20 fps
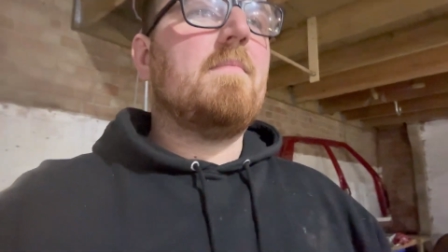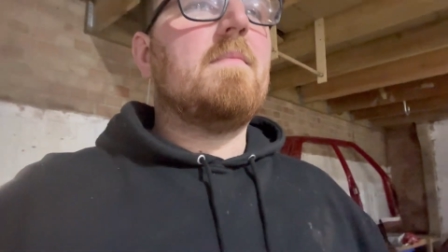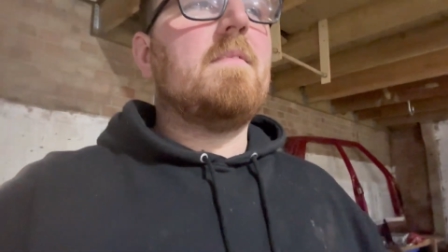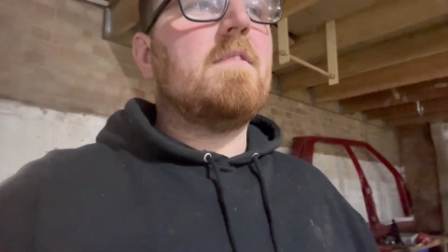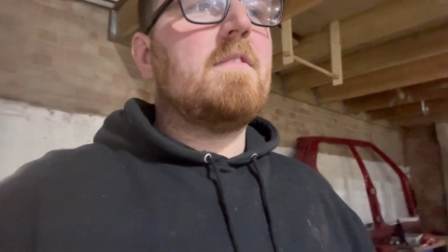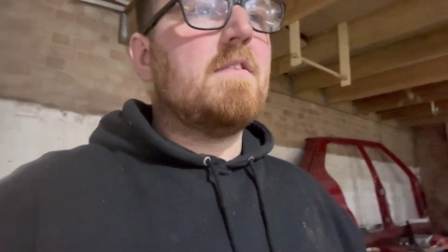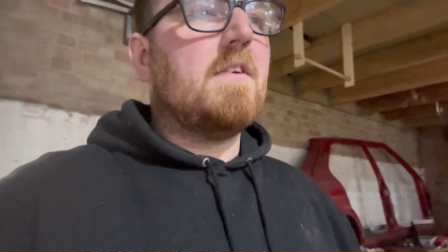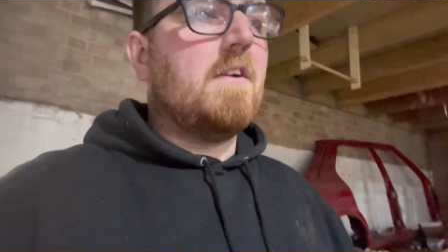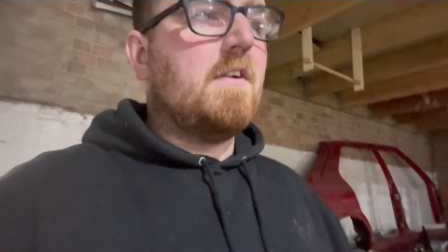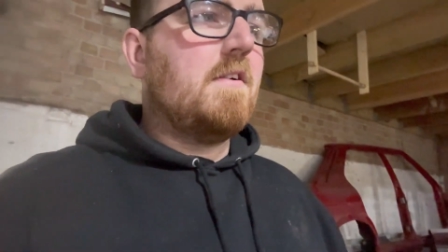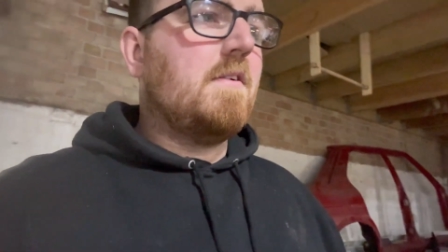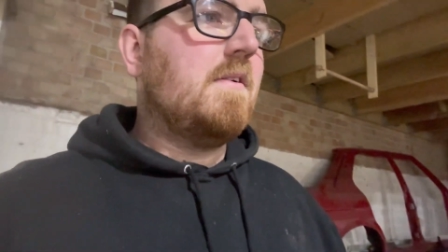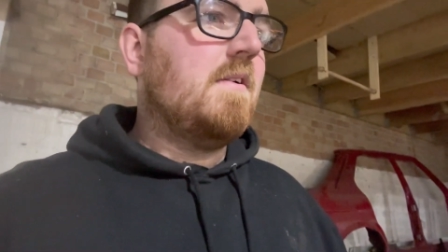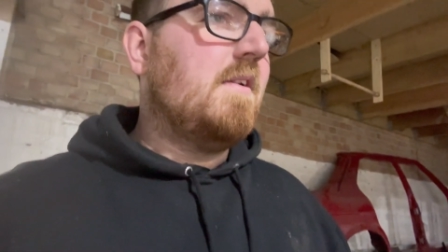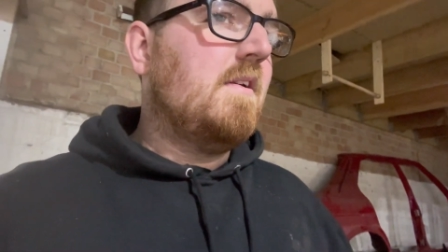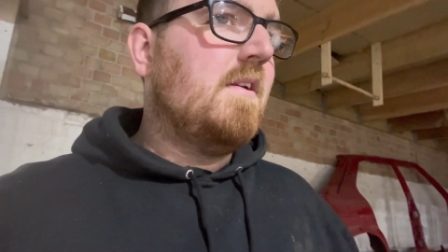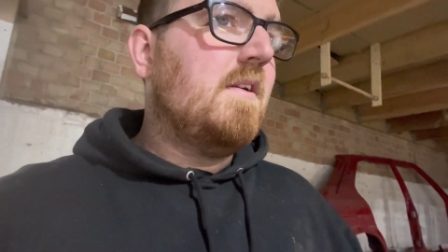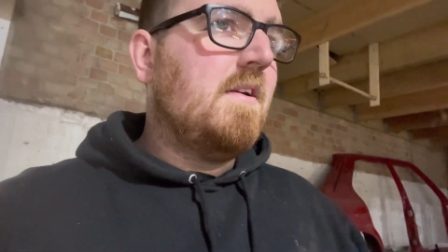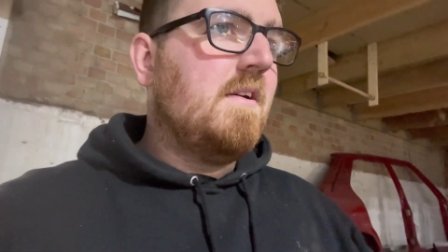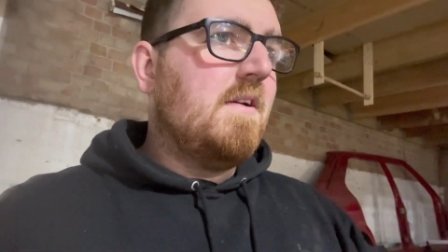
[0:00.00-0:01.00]
So
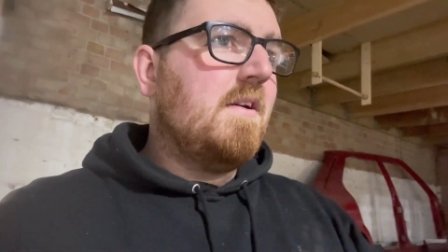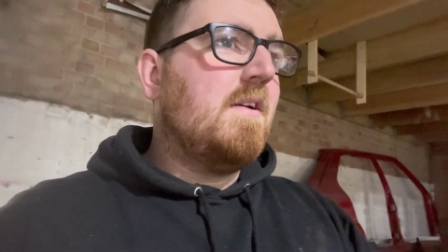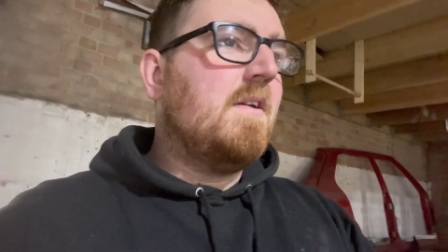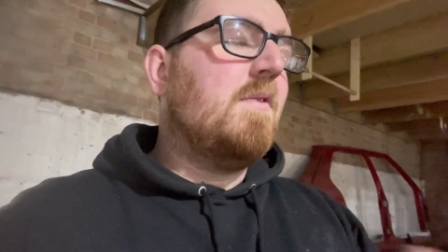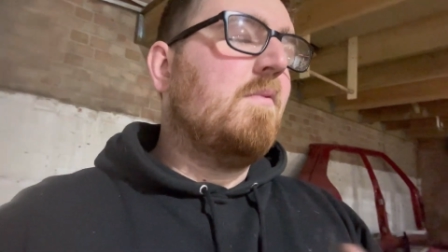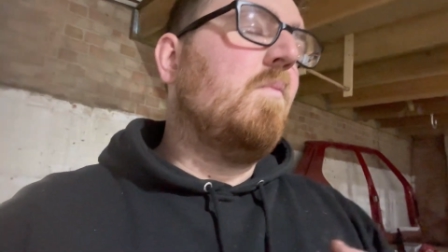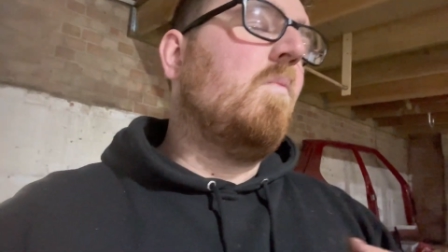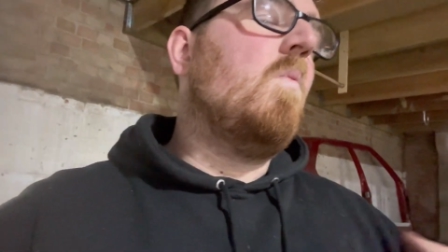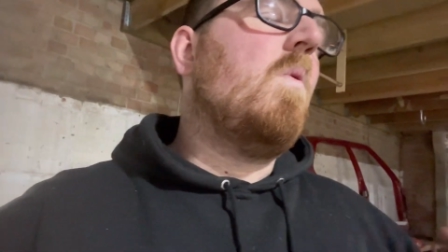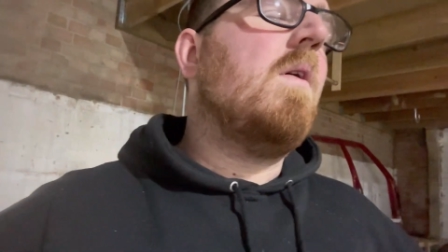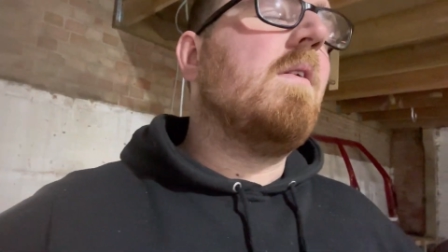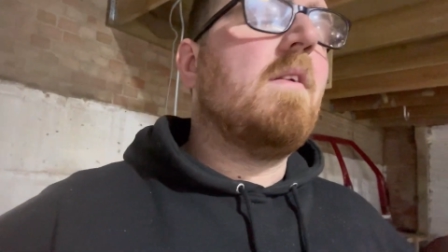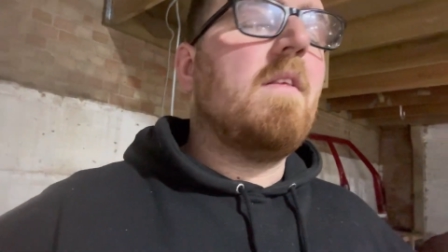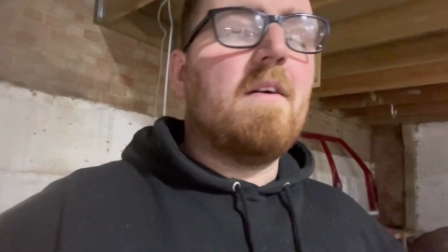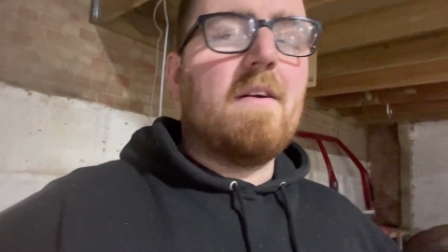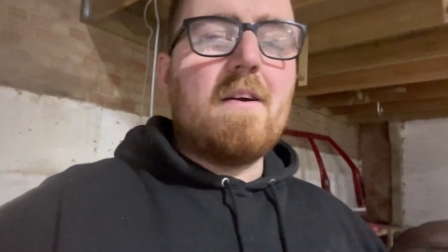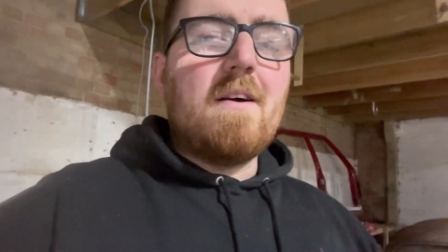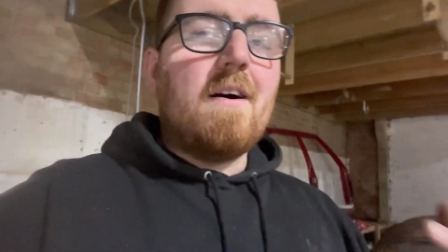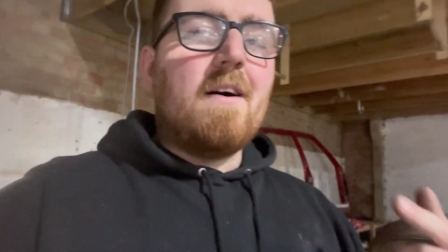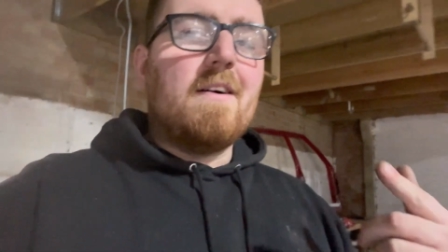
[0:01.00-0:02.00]
one of the
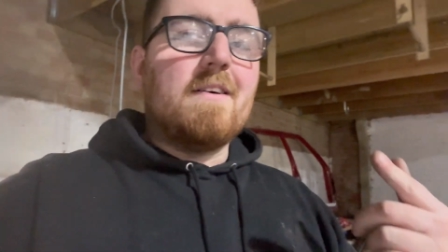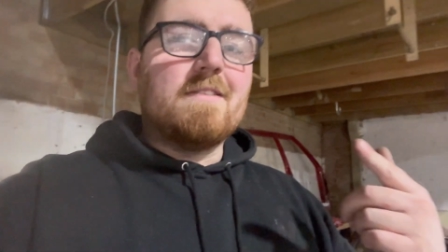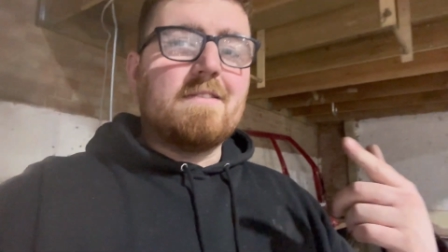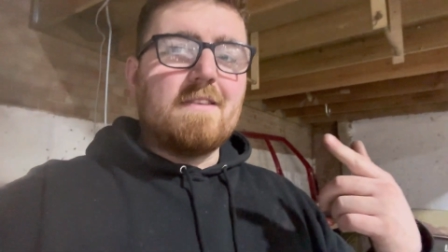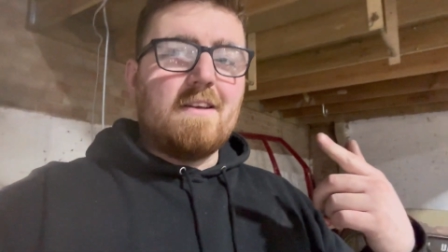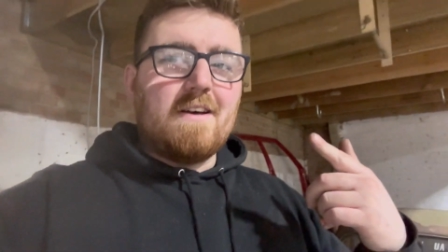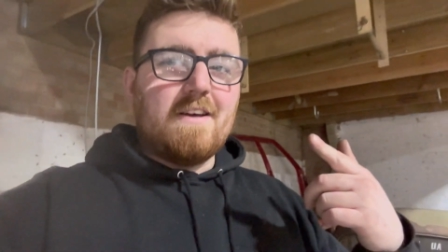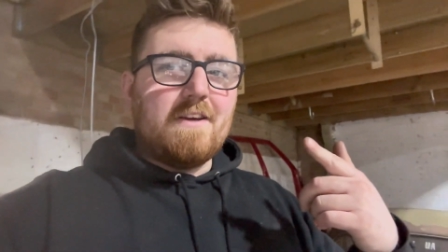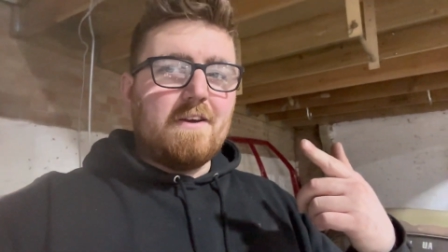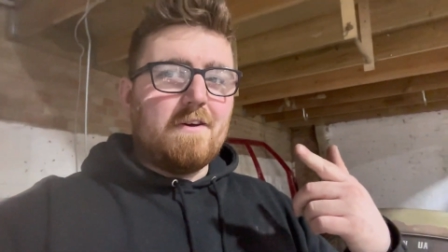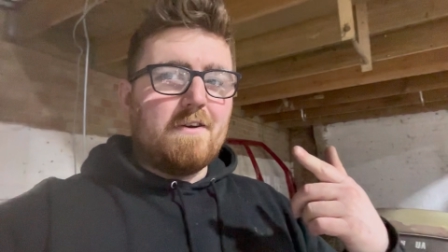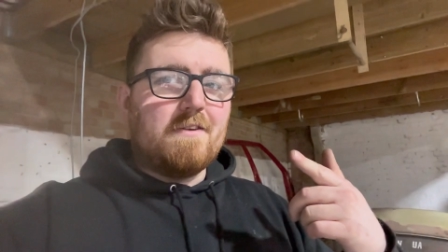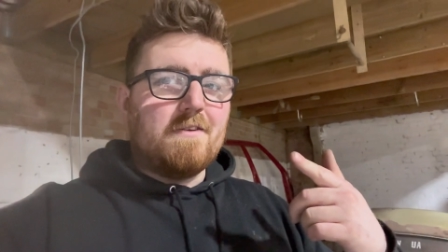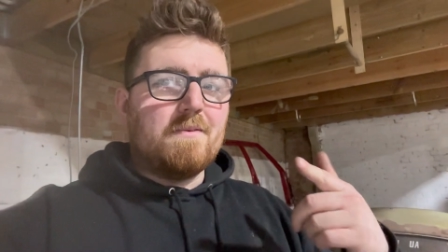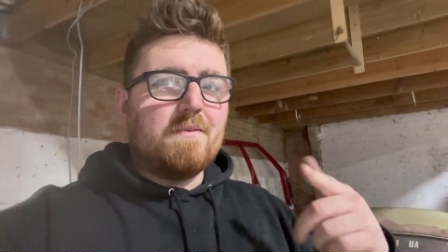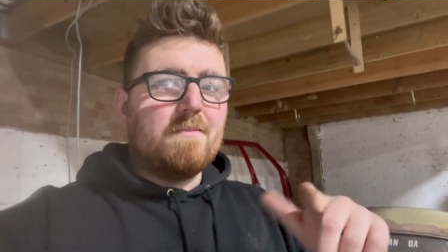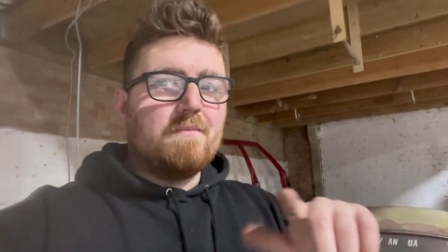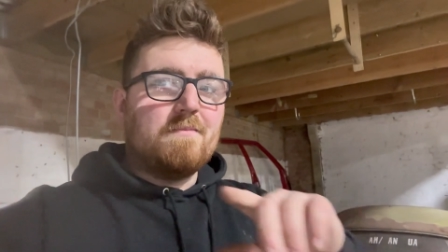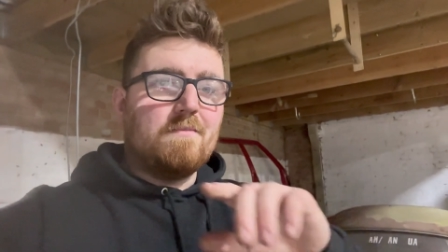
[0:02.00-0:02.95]
cars that I own